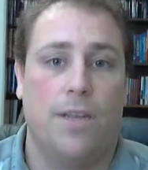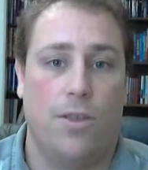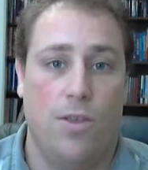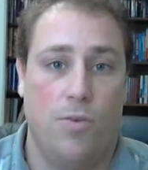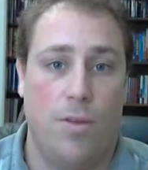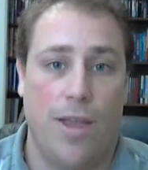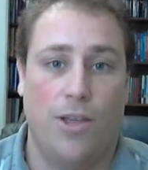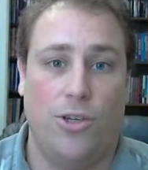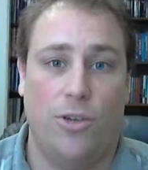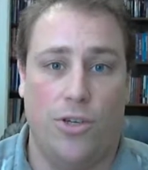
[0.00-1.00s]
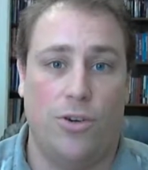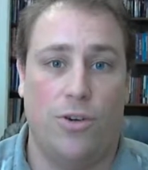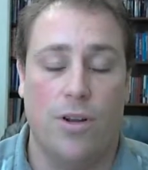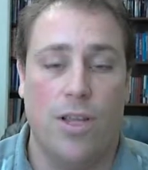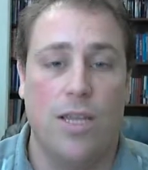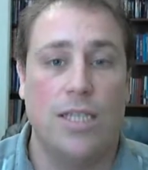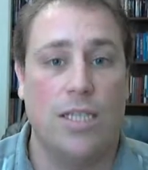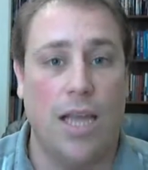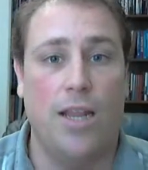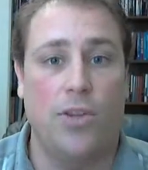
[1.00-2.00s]
You want to make sure that you're
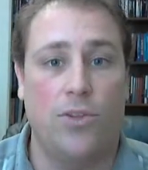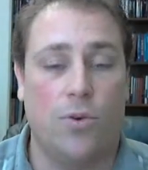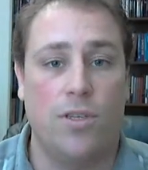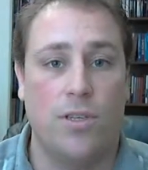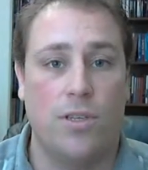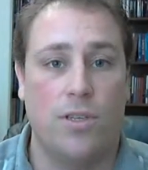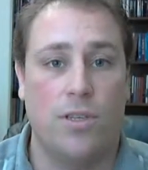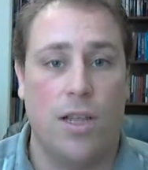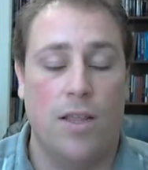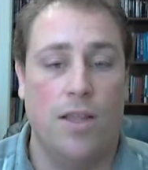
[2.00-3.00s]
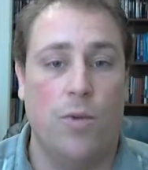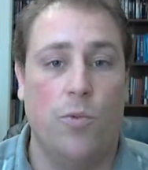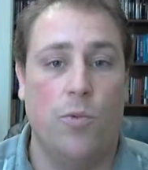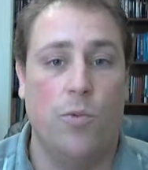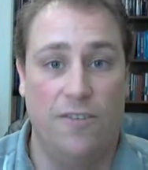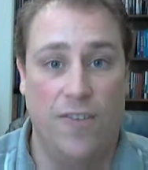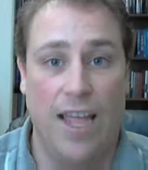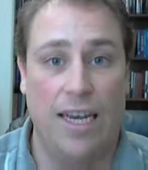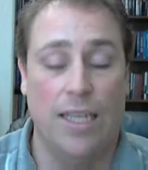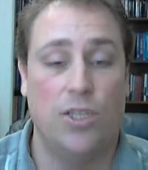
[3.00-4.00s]
citing sources that would
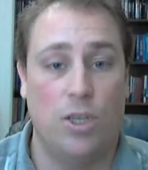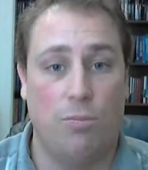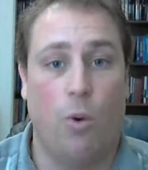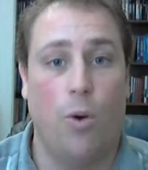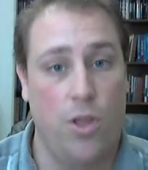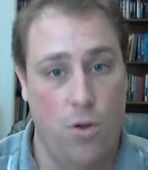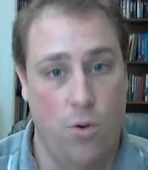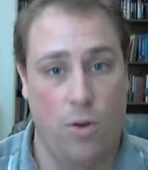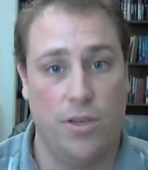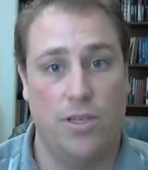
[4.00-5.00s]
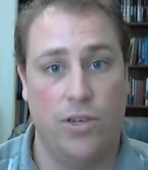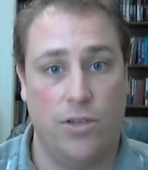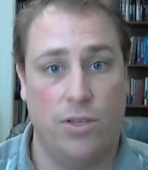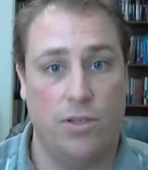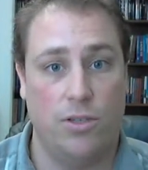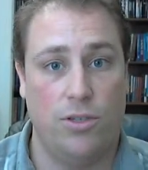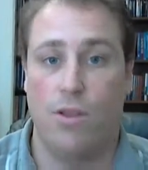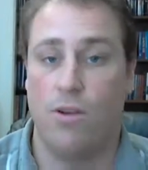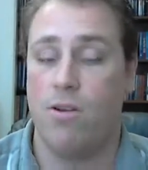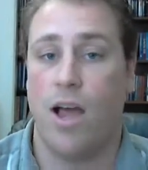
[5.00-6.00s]
defend and support your position so that
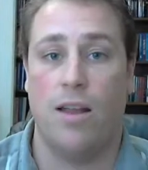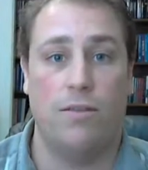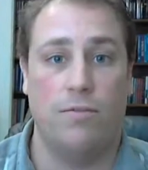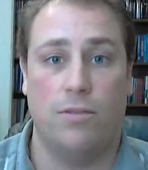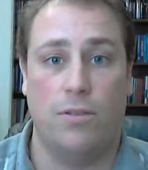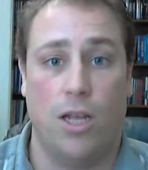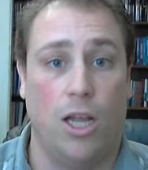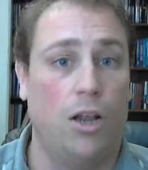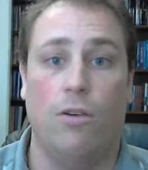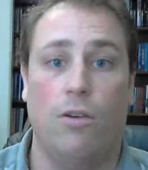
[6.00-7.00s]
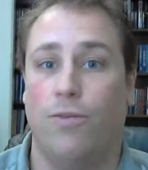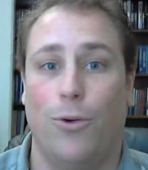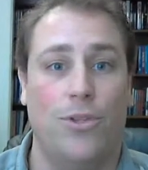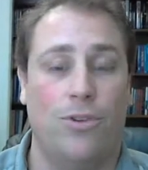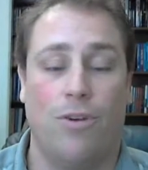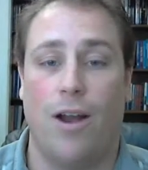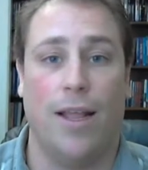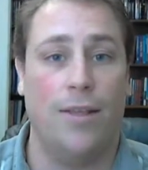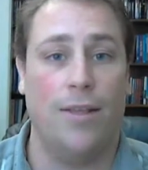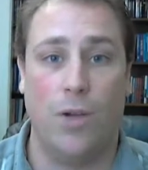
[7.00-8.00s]
you're not a lone voice
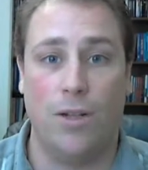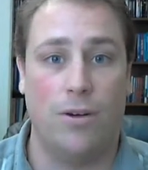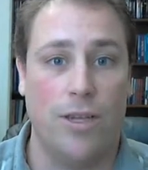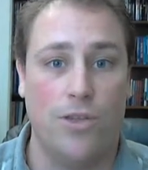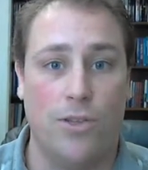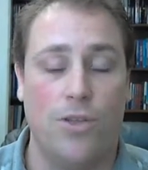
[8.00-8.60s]
crying in the wilderness.